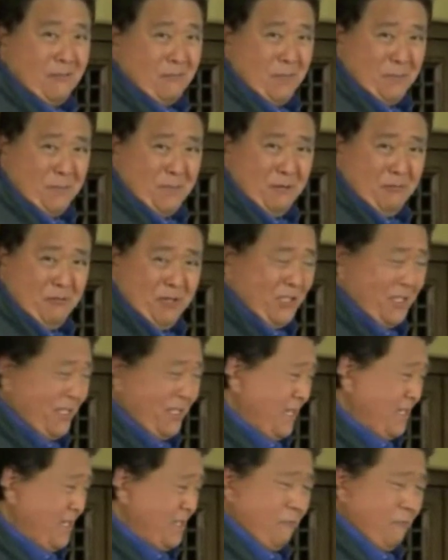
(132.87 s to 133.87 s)
but my rich
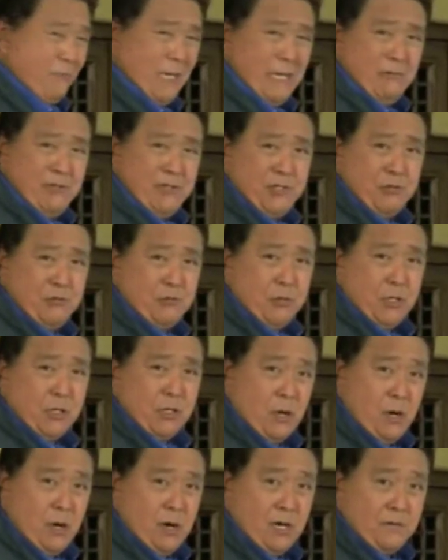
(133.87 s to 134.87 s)
dad said, why would you work
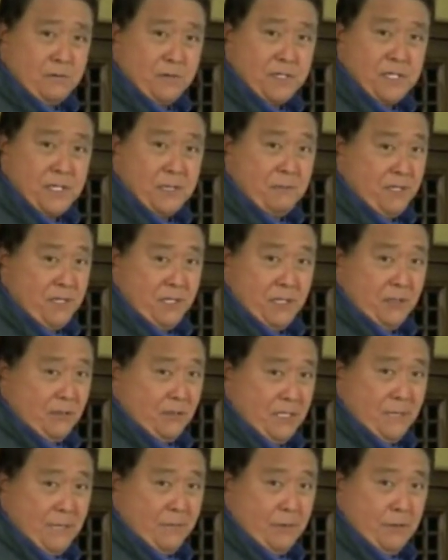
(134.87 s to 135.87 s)
hard for something you'll
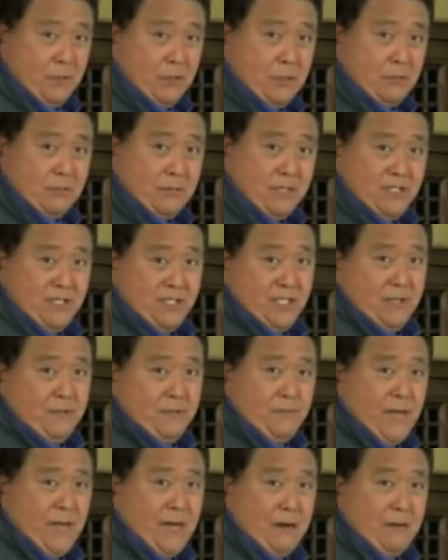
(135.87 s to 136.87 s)
never own and you can get
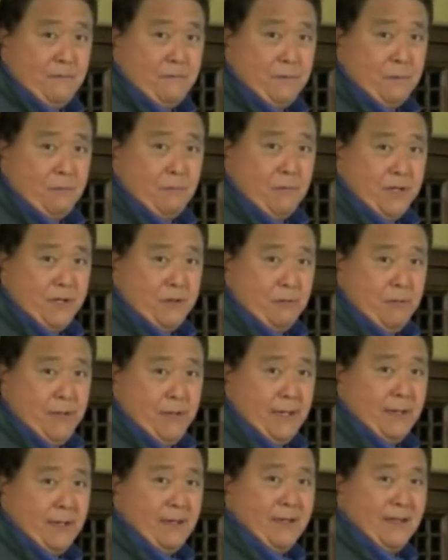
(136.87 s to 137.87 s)
fired from right
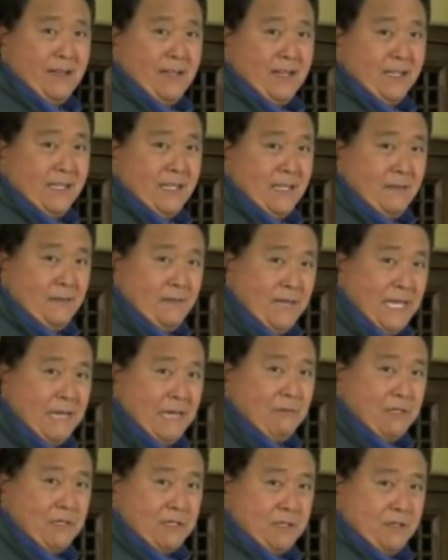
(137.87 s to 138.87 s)
away? Again, that
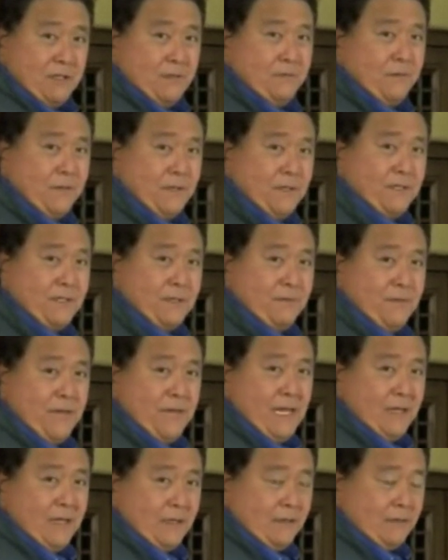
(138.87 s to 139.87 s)
was the difference in
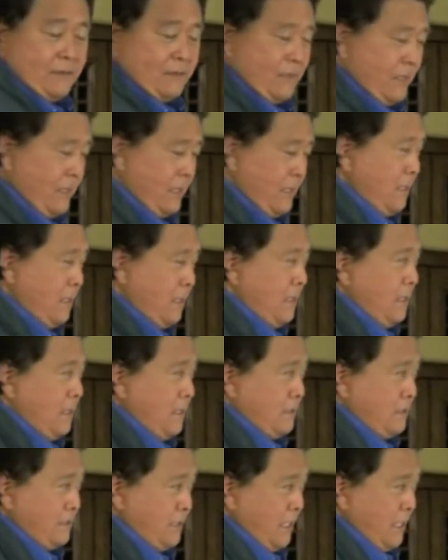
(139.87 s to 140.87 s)
values.
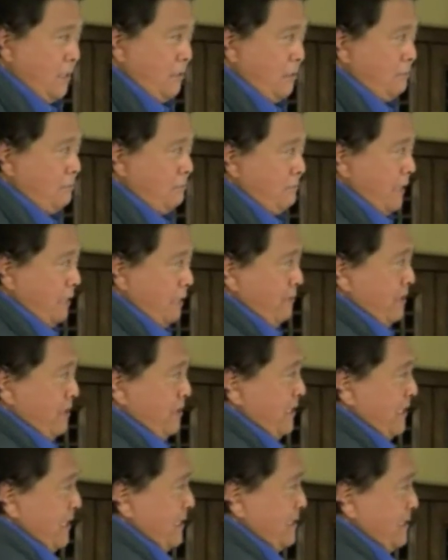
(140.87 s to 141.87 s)
So my rich
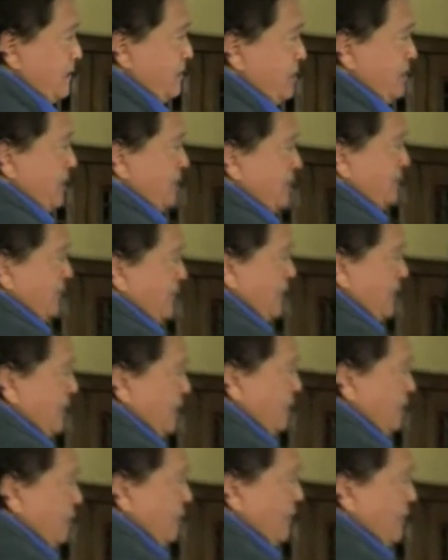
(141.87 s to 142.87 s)
dad suggested I
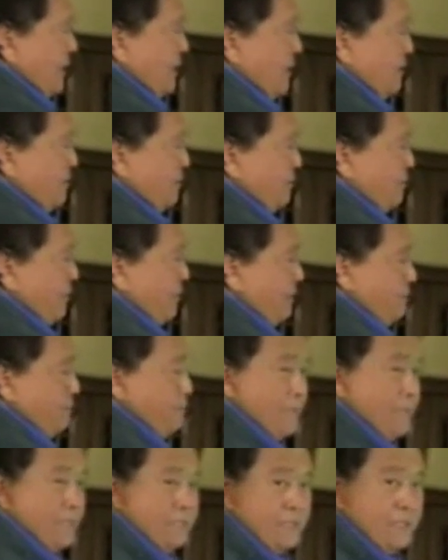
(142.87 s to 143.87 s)
learn how to be a
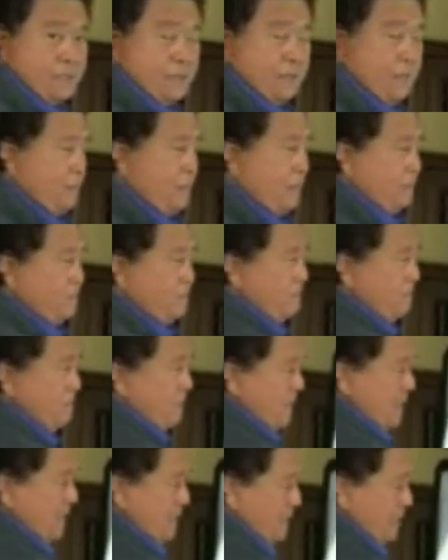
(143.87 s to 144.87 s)
business owner
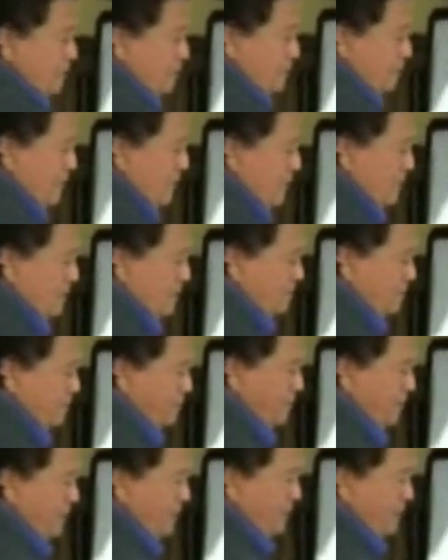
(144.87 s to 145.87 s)
and learn how to
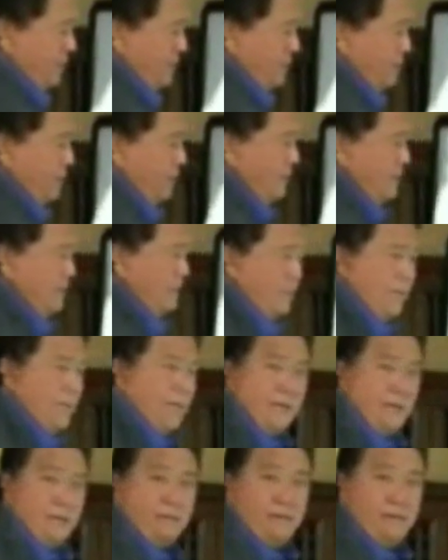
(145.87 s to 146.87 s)
be
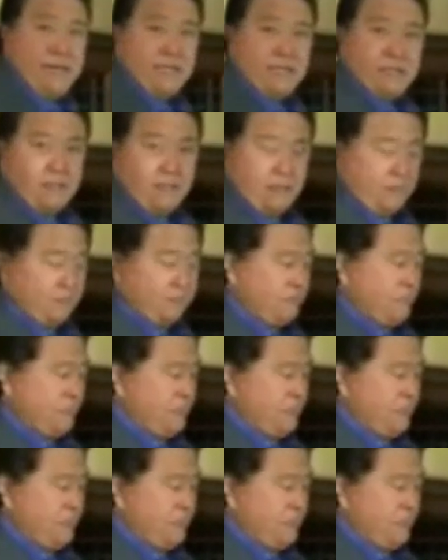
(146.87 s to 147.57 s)
an investor.